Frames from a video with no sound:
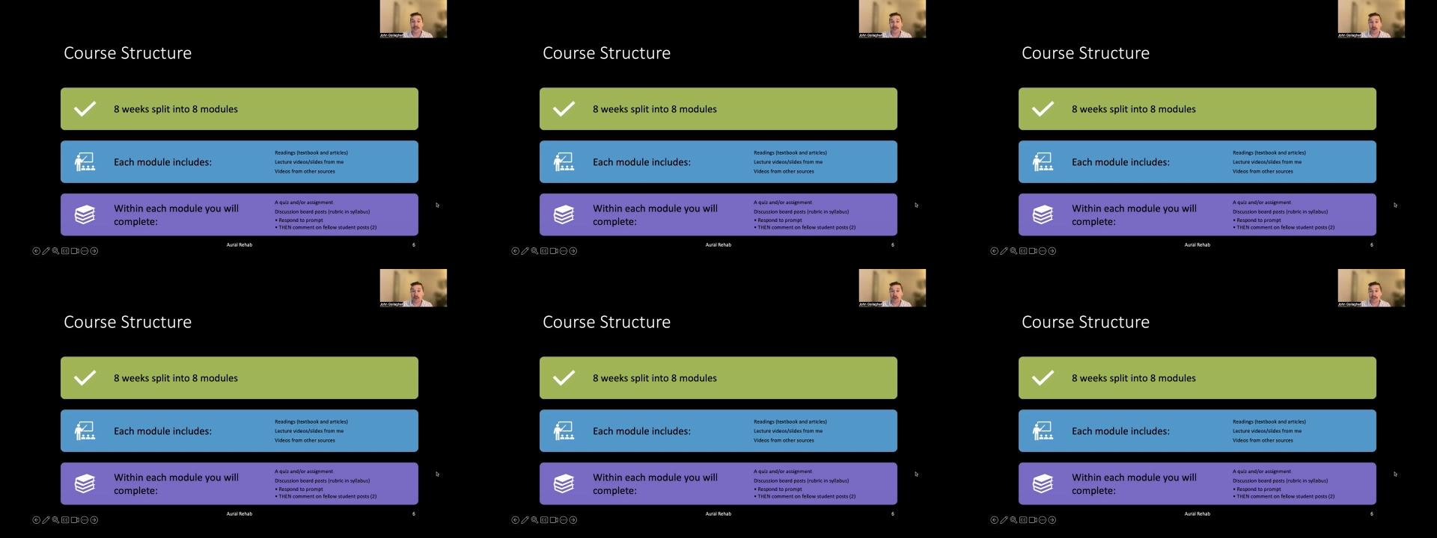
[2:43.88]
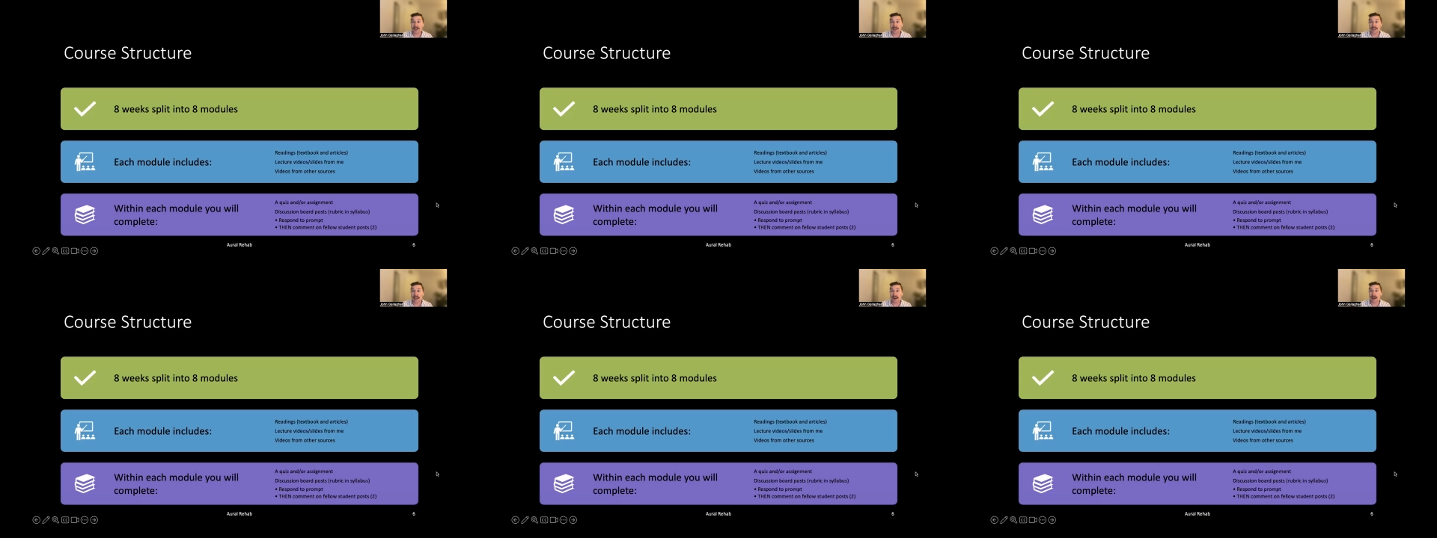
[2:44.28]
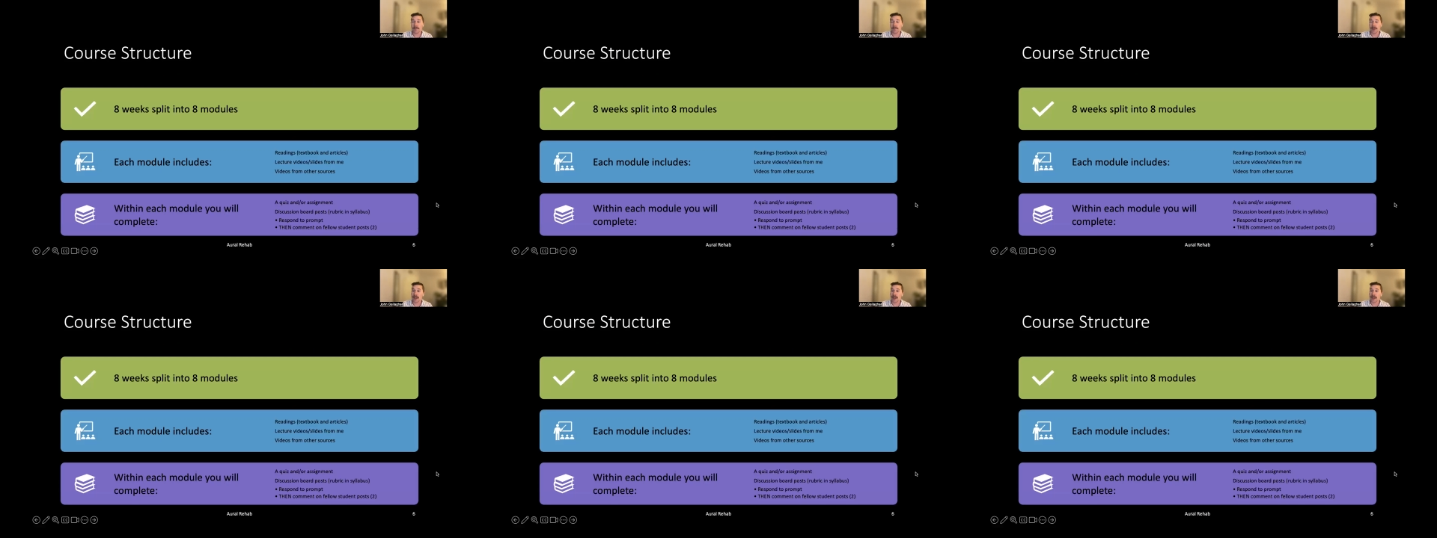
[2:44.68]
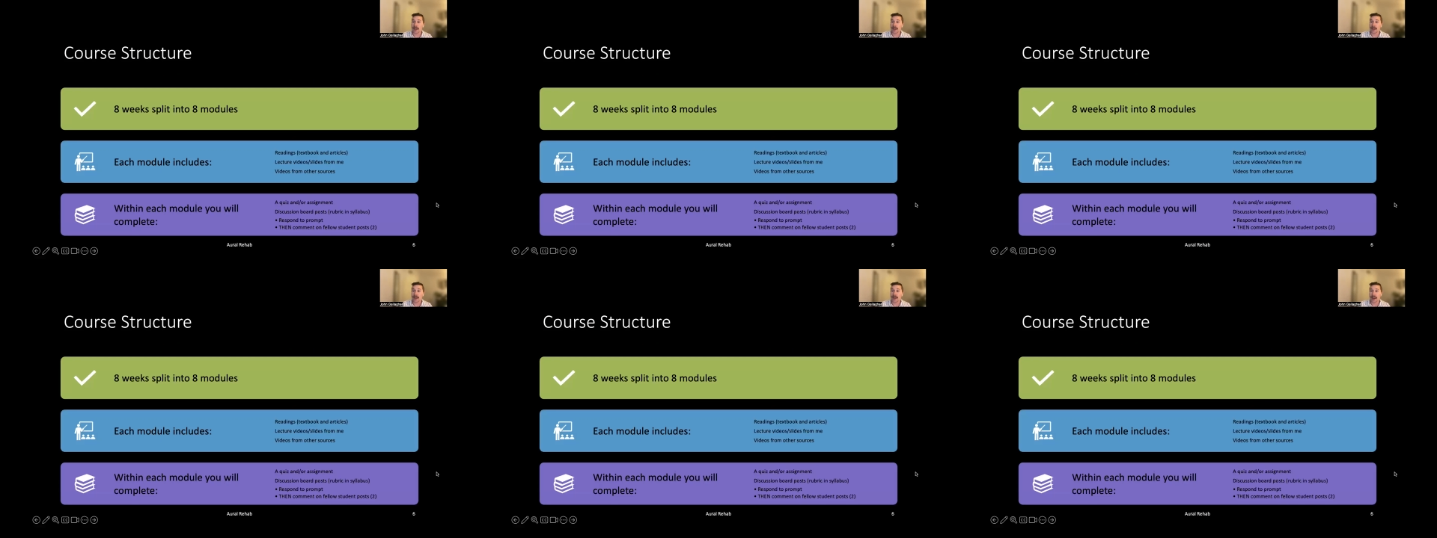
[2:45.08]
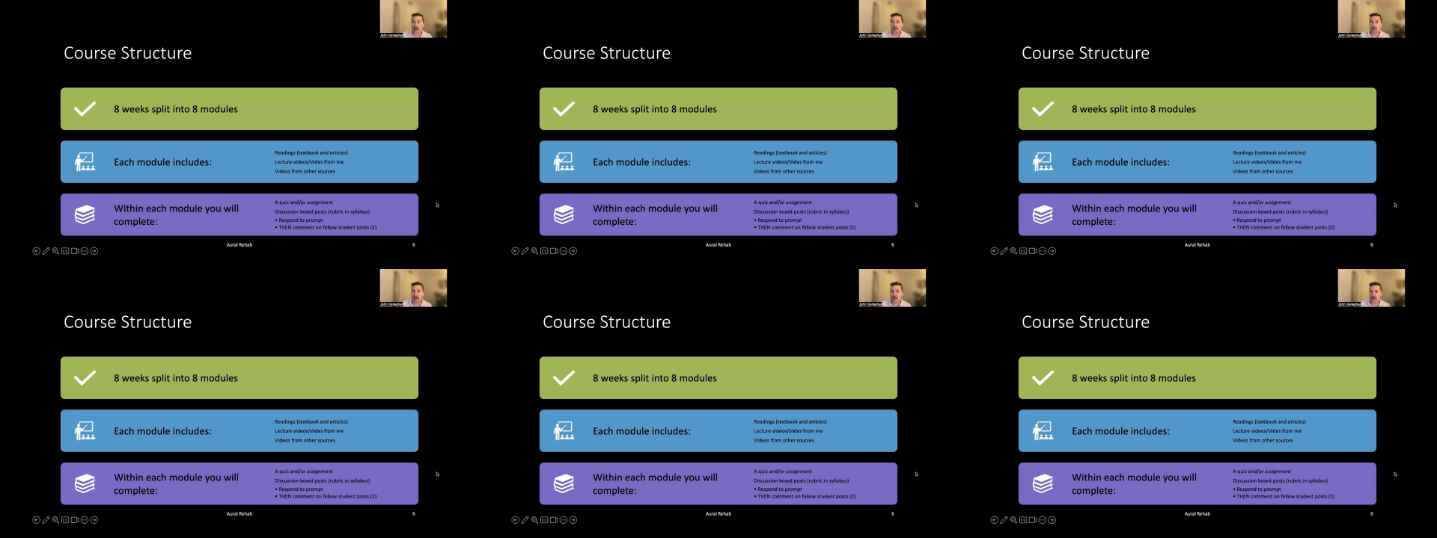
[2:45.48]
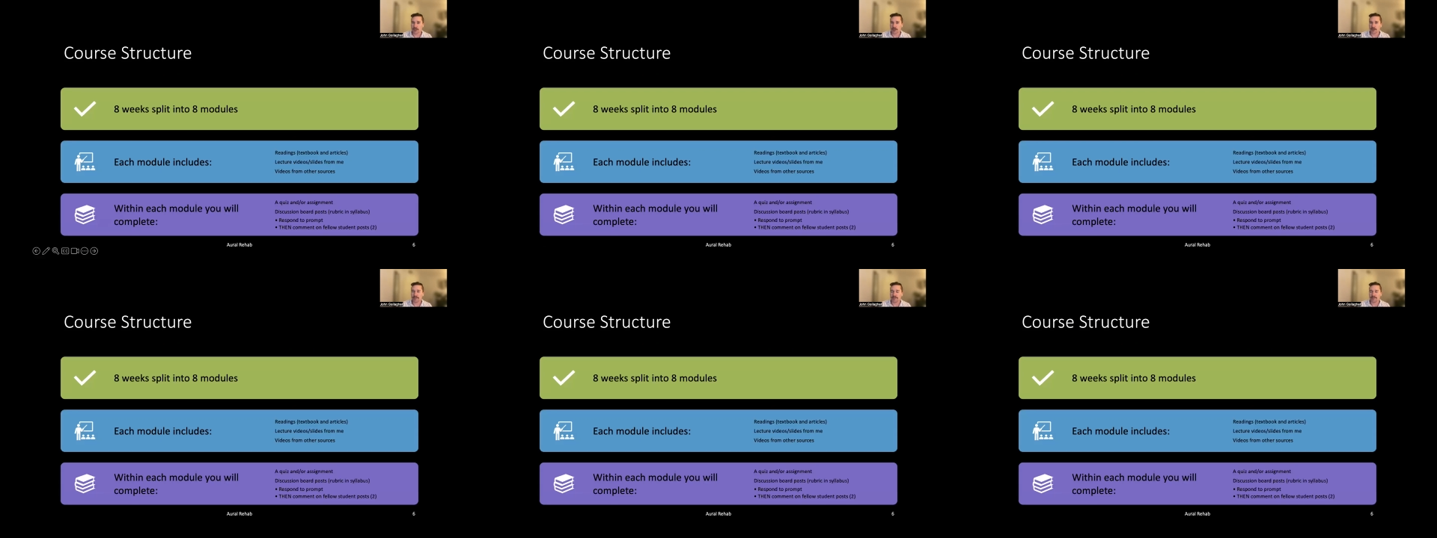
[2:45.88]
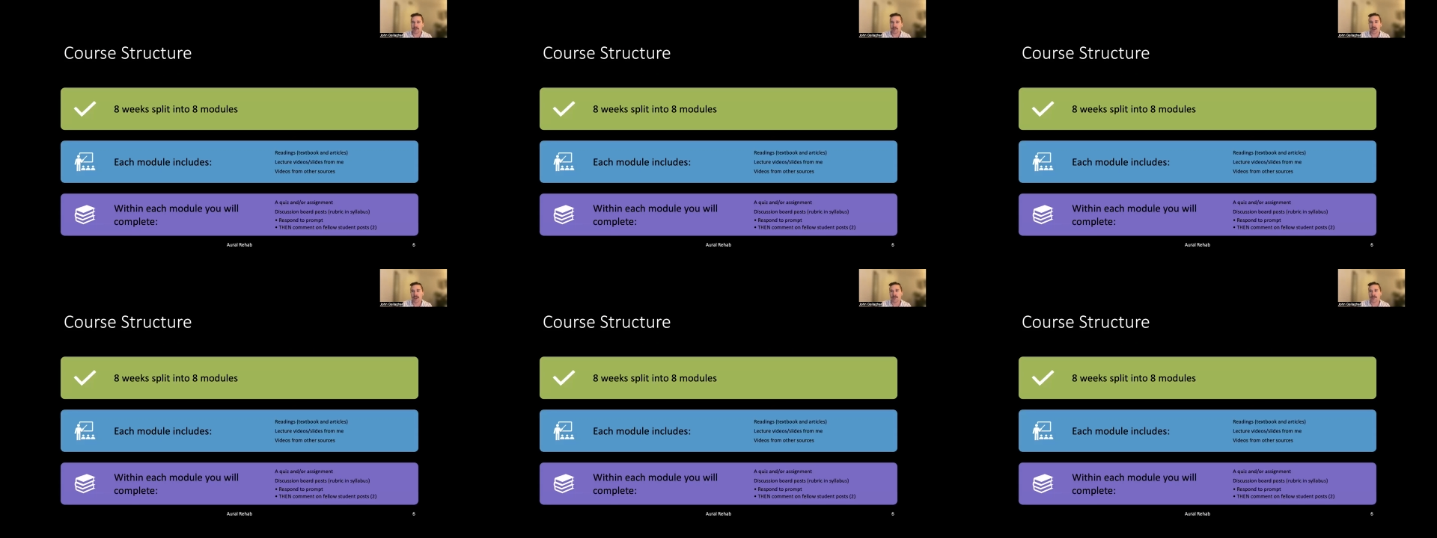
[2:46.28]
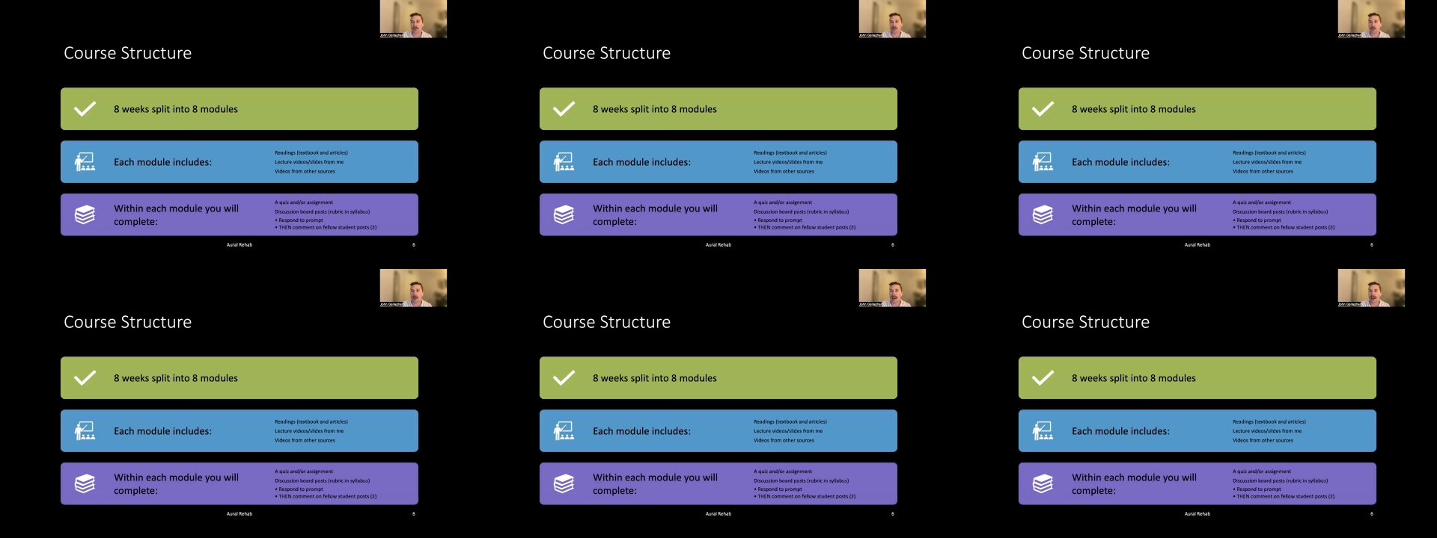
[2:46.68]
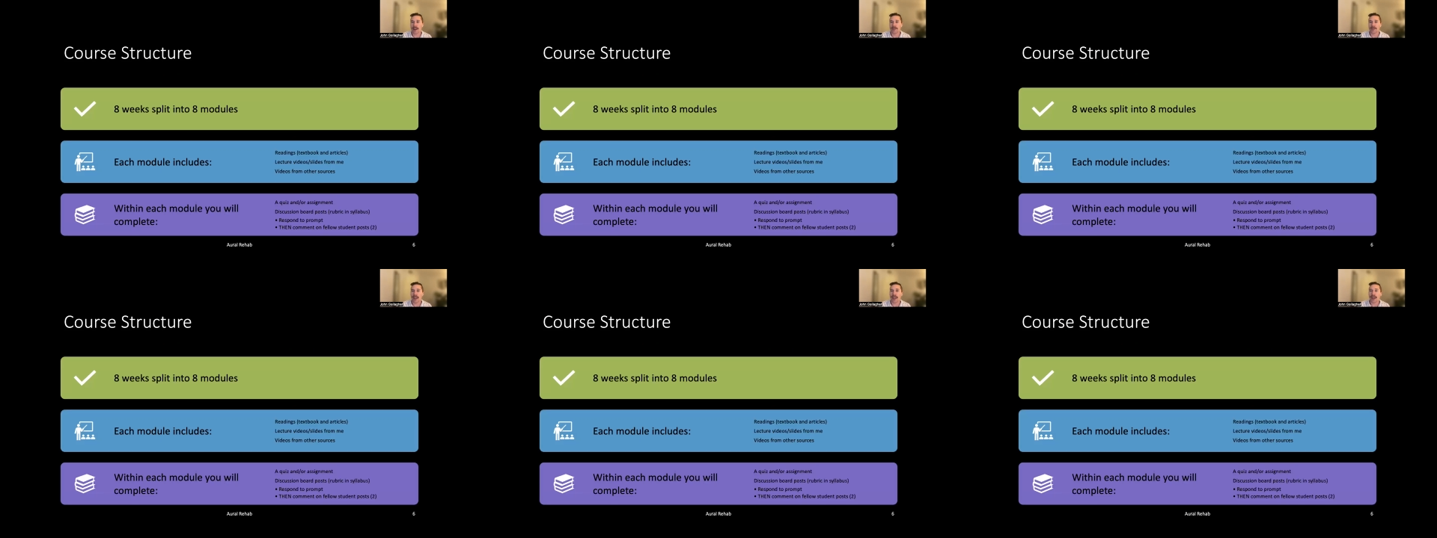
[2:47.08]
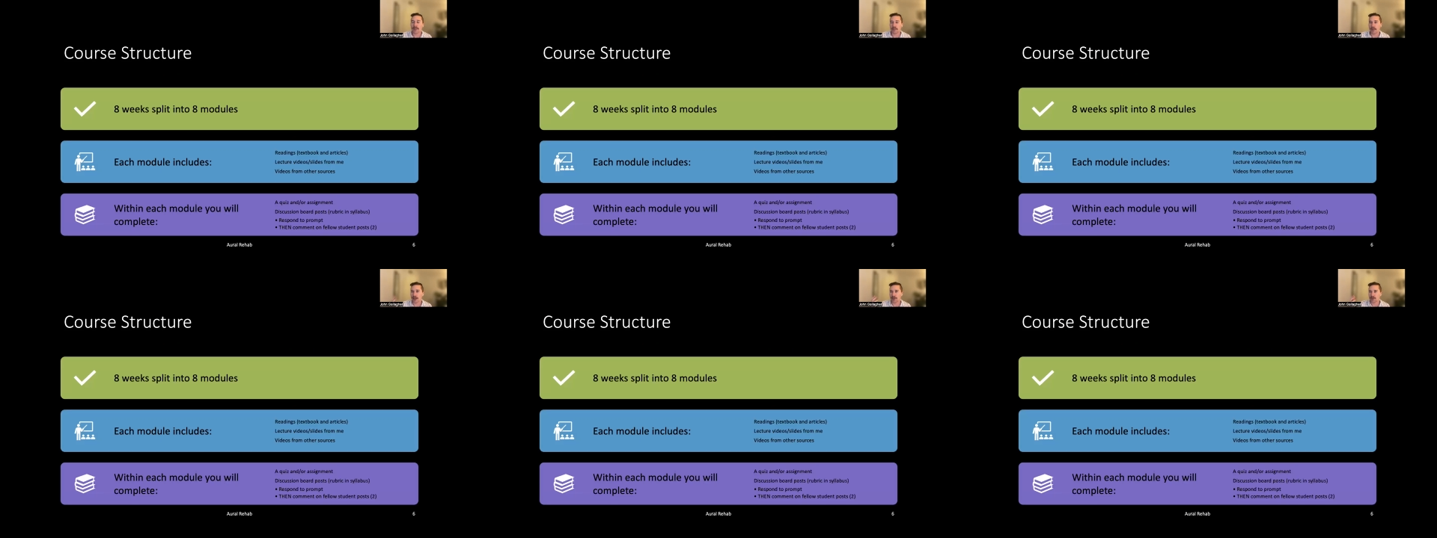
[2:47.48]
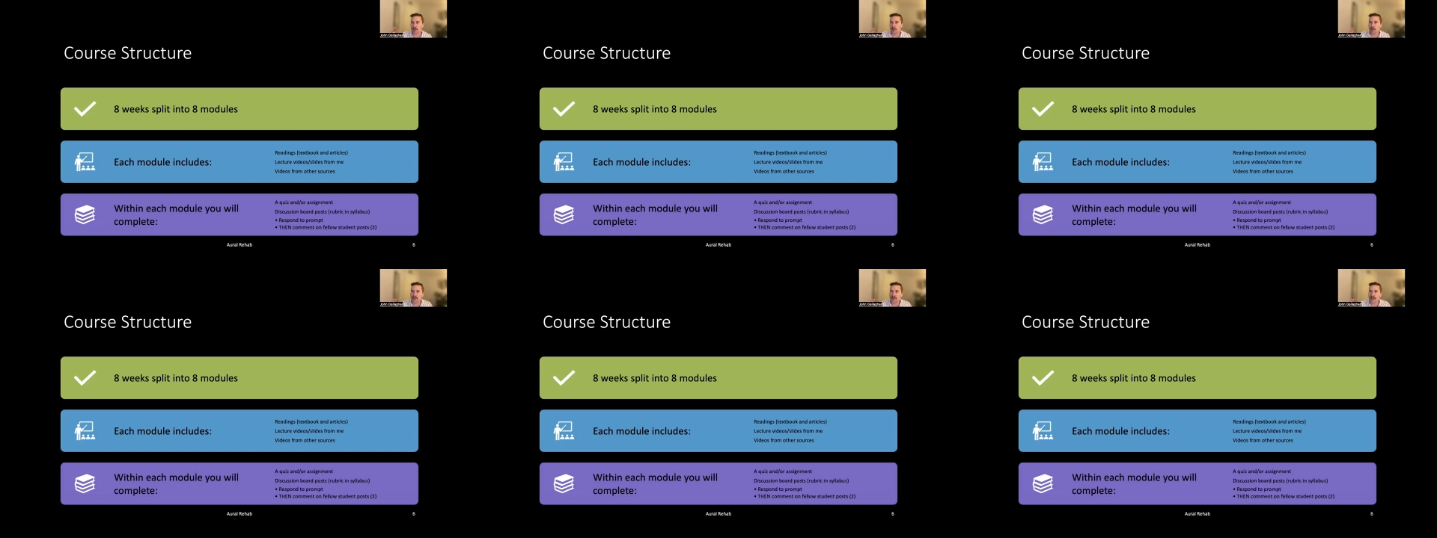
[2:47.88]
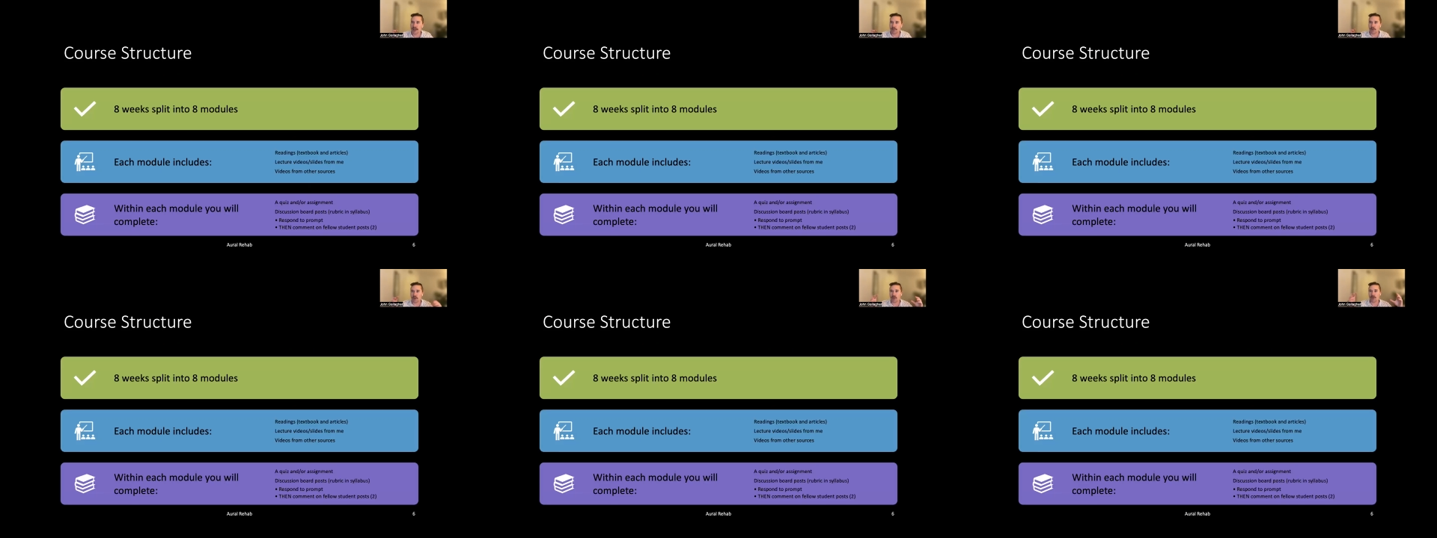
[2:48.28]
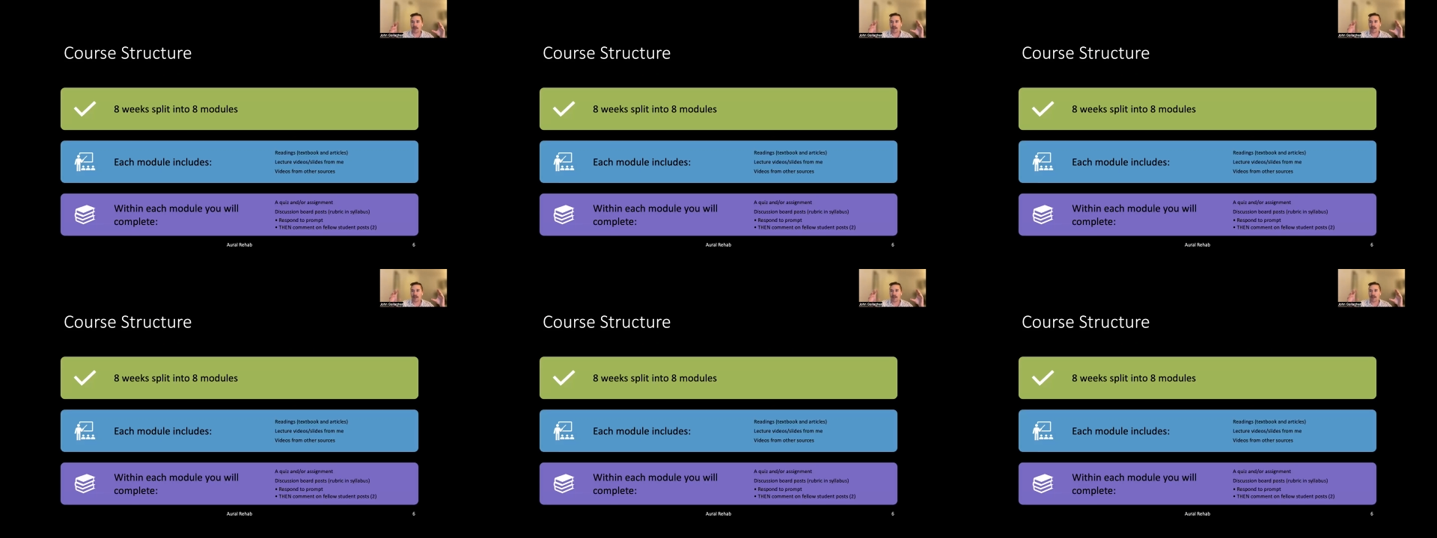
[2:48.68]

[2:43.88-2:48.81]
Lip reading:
(no speaker visible)